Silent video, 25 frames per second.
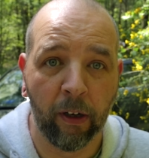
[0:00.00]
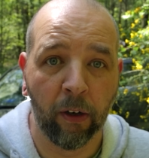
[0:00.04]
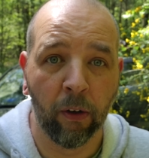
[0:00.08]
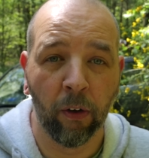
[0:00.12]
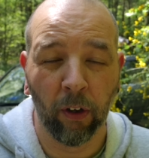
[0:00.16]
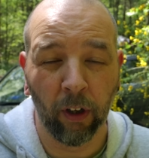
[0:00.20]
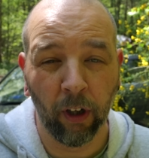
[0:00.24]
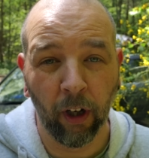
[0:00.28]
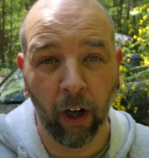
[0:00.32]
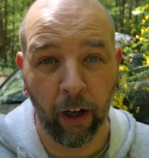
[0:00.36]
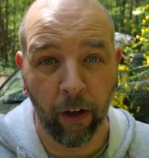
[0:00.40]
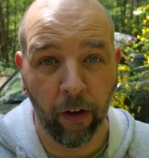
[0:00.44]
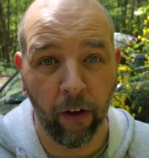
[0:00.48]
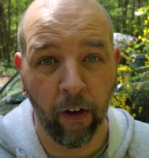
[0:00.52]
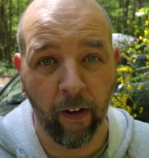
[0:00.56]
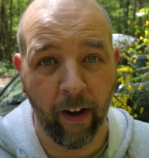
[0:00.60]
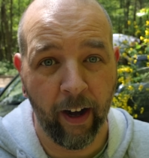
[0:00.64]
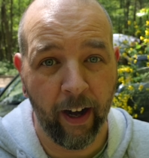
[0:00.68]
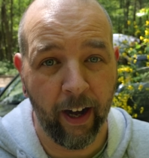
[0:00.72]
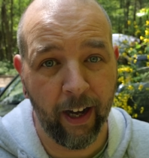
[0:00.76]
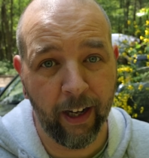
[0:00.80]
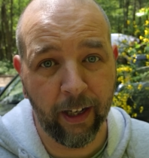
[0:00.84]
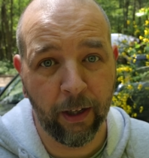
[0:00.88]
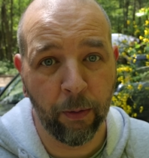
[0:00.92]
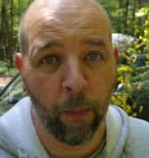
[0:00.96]
look at night
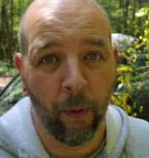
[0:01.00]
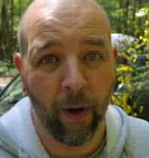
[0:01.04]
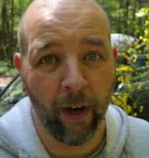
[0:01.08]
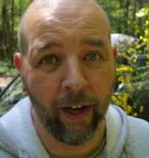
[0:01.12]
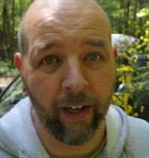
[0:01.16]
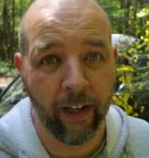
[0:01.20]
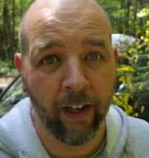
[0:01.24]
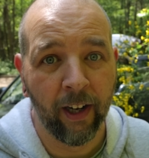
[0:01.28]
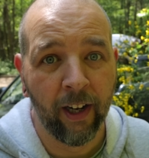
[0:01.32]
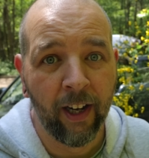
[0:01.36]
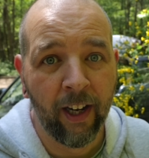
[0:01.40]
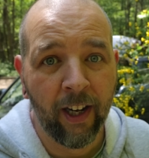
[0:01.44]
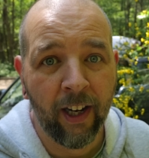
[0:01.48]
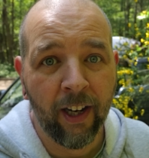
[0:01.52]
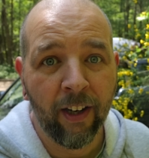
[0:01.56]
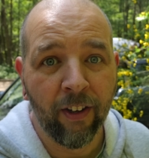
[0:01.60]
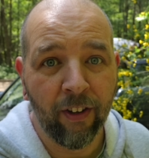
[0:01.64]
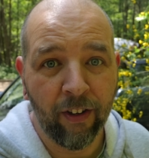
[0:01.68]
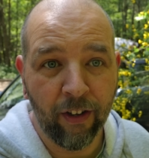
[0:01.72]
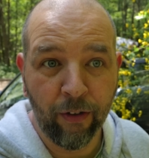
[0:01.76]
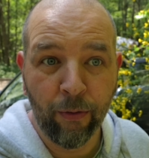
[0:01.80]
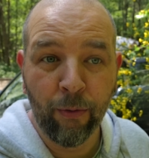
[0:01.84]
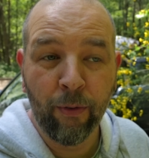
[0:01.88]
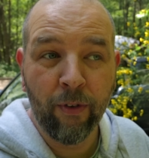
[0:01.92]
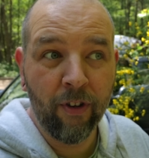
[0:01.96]
anyway.
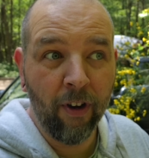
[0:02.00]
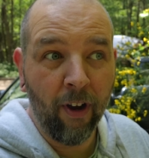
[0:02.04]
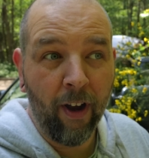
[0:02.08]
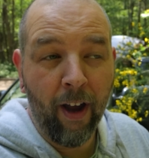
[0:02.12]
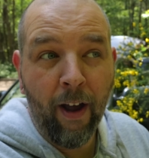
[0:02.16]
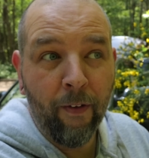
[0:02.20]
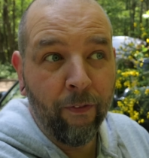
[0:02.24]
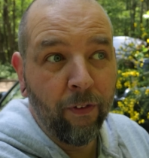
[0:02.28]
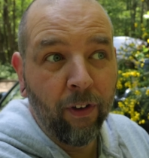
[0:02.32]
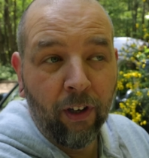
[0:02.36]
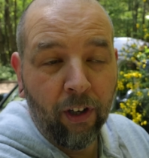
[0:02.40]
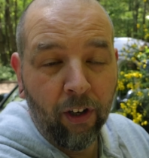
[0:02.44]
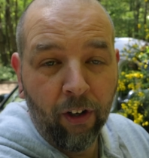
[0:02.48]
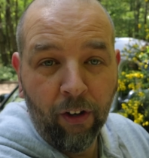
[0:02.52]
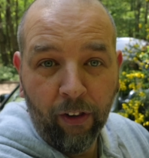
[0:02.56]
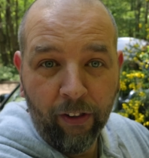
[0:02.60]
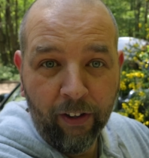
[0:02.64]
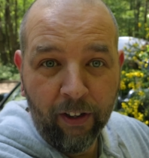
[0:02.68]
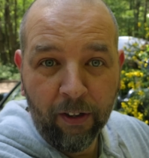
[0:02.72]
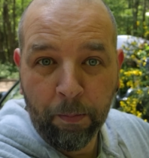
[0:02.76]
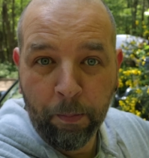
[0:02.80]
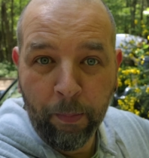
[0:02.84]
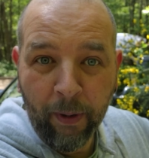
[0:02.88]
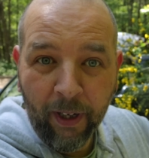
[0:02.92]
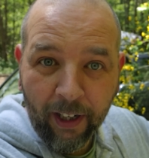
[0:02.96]
You haven't got
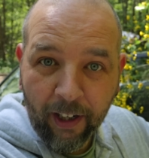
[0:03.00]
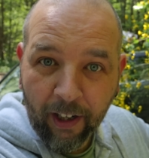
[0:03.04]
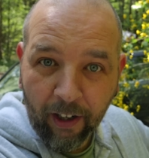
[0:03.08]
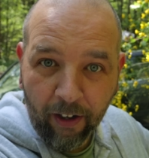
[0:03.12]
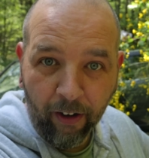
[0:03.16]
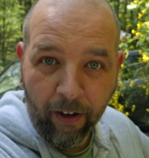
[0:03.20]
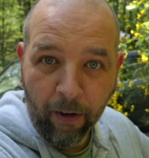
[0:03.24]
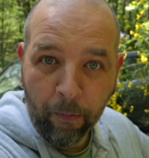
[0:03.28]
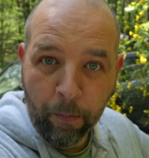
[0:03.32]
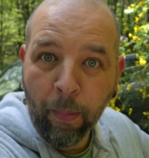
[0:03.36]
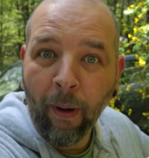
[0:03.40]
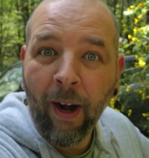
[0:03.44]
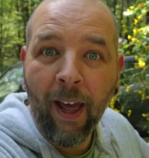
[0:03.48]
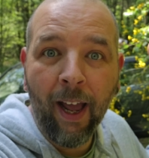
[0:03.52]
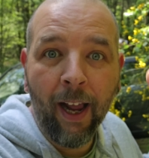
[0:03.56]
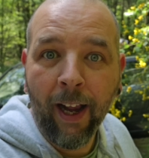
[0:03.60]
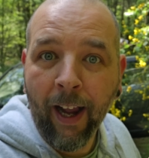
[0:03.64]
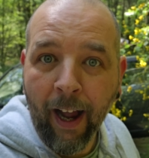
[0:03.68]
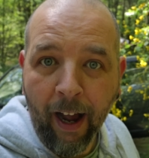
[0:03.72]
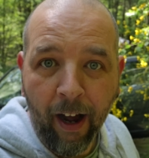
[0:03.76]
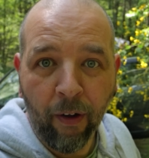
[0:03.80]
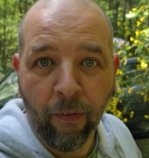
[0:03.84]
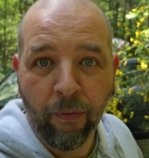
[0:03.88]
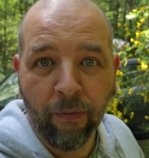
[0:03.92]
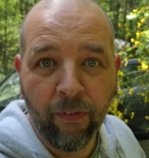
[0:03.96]
this big kind of
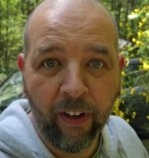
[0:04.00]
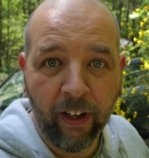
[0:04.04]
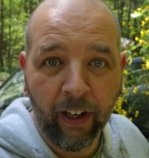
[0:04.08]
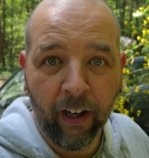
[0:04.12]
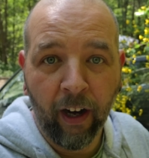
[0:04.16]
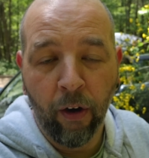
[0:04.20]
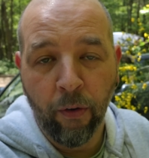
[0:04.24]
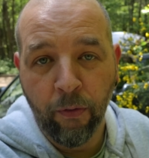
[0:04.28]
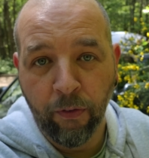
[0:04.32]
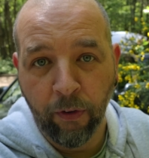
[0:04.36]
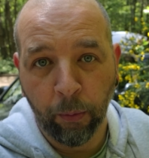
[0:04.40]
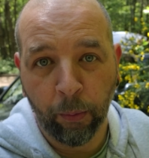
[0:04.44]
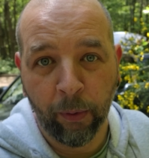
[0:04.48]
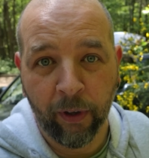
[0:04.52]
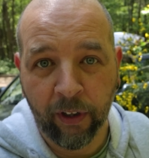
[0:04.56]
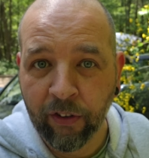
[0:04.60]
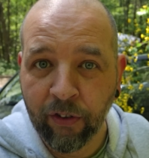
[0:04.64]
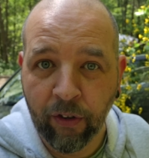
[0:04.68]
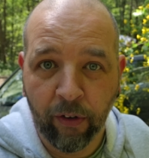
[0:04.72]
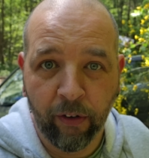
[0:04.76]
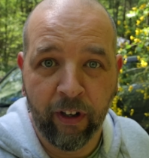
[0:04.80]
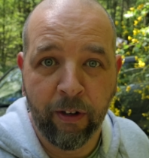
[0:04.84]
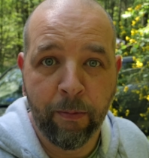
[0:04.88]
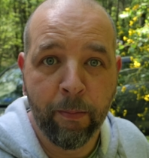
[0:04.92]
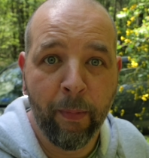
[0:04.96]
blackout thing over the
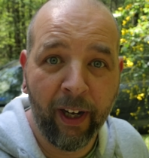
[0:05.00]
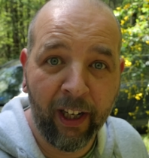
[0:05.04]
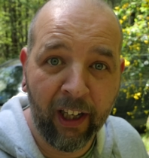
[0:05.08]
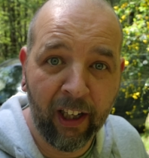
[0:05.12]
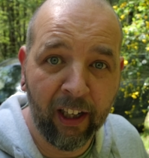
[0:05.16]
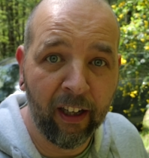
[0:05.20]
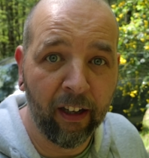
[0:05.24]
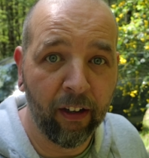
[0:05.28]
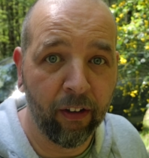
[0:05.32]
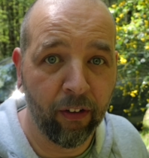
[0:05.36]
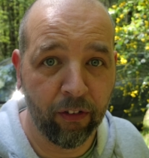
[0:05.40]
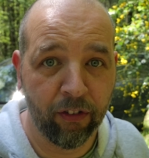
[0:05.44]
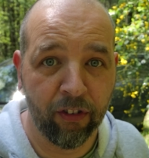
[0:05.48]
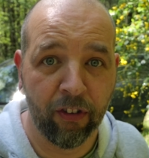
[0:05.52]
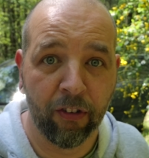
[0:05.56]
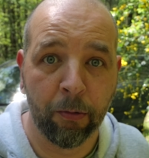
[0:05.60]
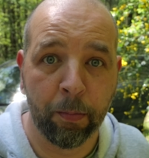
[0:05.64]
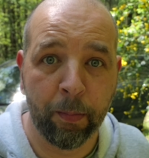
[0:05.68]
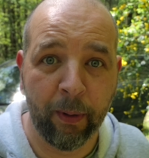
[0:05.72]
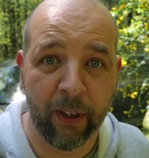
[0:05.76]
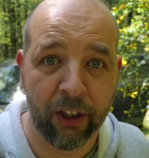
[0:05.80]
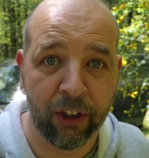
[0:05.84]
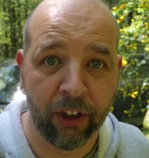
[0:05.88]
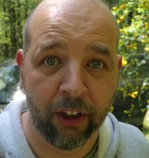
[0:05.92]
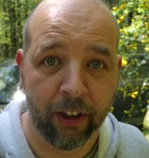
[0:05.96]
windscreen making it look
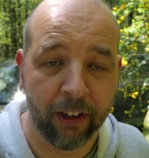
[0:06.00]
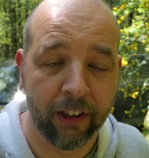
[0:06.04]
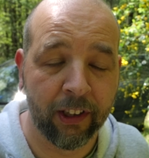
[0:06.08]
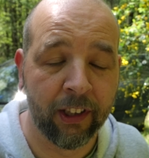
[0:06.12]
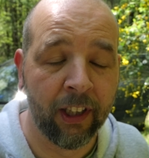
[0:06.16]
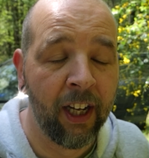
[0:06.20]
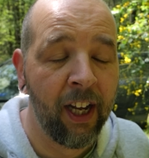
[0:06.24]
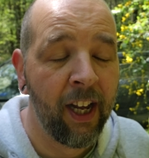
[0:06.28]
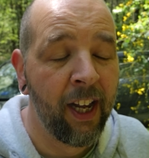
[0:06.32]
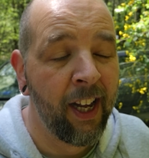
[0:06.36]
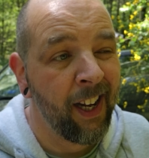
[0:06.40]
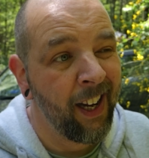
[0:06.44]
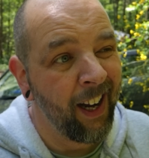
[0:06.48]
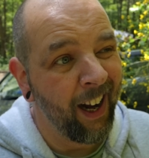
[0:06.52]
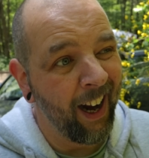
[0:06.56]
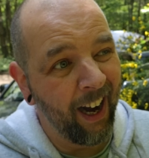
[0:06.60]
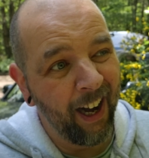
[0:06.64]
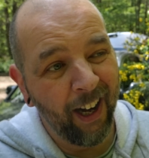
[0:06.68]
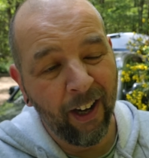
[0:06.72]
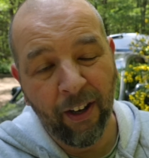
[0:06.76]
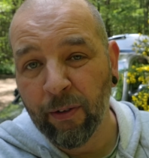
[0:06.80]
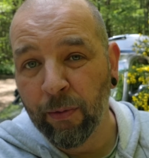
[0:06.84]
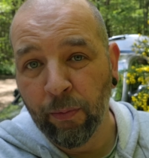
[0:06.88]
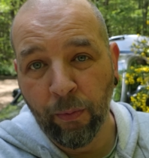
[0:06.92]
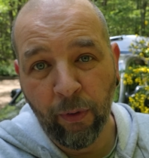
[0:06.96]
suspicious,
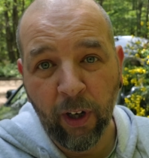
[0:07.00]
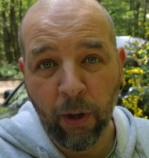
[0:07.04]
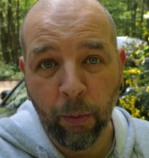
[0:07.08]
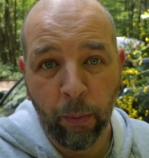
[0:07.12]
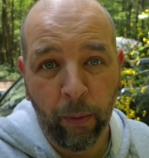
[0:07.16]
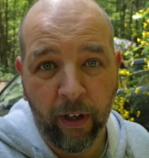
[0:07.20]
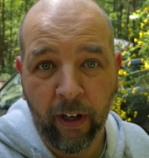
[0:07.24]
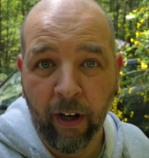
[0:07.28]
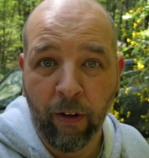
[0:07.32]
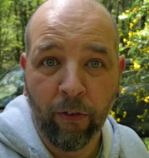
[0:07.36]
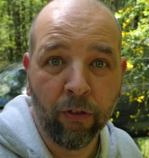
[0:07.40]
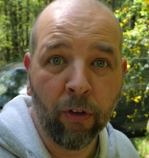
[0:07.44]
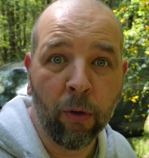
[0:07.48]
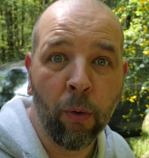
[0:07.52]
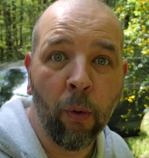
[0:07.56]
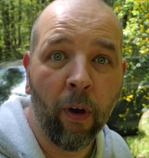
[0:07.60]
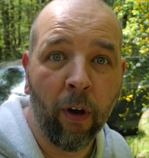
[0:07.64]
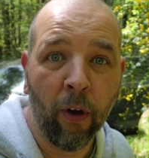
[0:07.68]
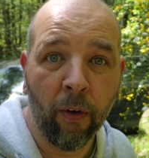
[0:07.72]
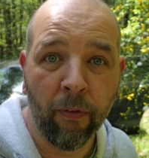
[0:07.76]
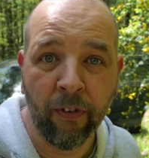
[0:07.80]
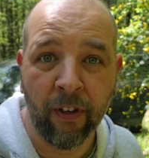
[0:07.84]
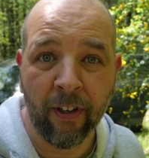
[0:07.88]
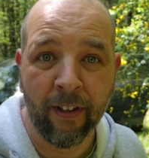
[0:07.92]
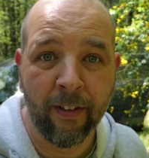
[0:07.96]
and rear windows are quite
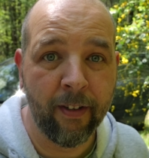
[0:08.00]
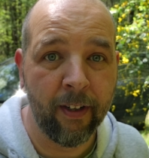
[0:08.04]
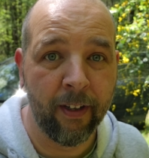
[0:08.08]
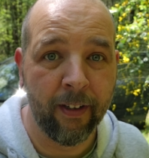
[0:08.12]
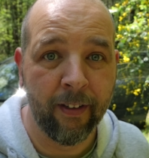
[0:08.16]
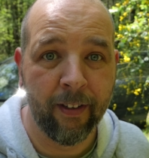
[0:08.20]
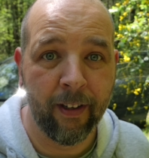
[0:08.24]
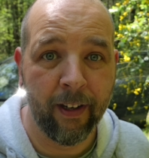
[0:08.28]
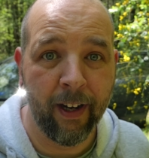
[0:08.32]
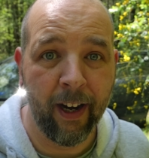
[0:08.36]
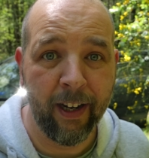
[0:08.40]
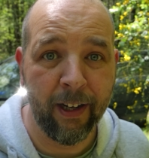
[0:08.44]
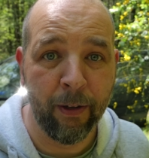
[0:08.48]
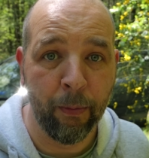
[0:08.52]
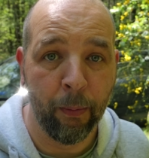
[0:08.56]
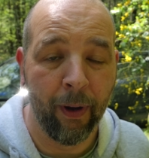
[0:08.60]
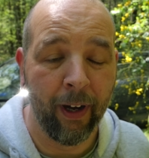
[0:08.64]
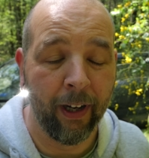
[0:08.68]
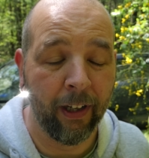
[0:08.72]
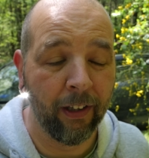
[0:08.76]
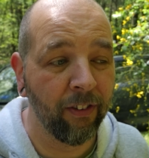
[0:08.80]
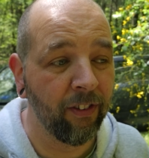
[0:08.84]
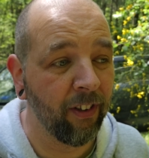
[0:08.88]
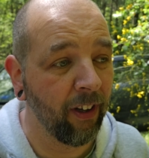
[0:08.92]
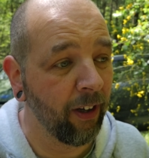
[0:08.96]
often tinted
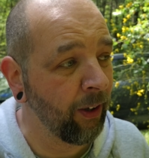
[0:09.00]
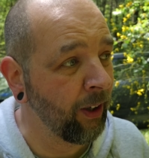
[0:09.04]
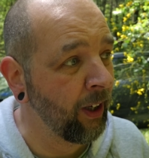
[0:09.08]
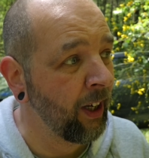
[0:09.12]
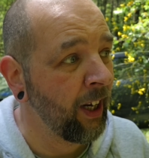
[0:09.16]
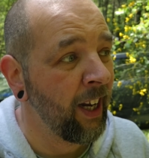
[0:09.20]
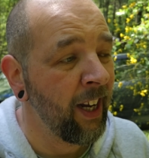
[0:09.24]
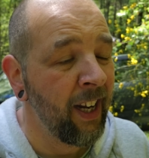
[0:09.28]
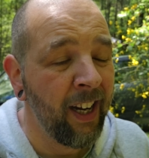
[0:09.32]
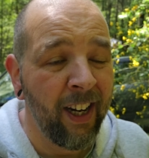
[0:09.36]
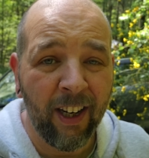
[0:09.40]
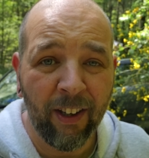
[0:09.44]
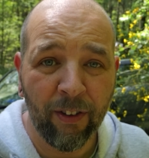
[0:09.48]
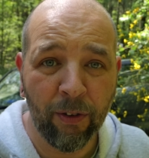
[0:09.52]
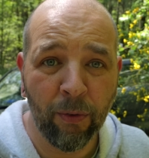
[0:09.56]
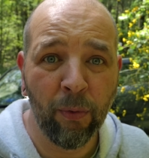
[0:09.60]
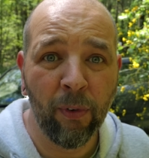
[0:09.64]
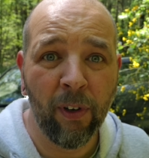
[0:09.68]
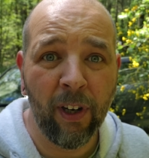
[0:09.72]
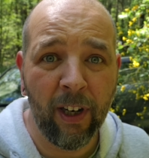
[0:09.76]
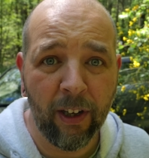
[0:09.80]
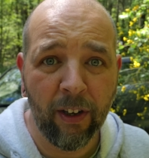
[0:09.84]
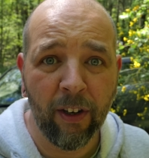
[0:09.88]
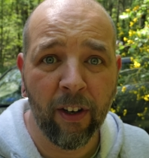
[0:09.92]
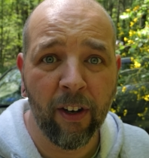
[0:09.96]
anyway, so it's a
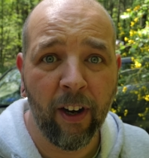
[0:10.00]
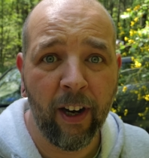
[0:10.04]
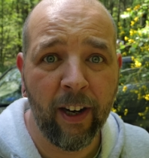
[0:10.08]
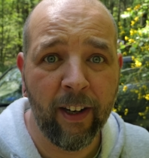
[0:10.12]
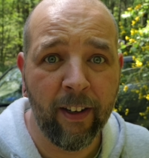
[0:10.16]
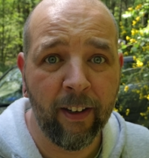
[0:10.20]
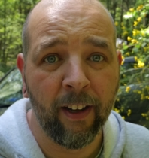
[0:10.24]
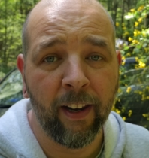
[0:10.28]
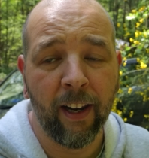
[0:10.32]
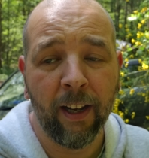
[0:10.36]
really good idea.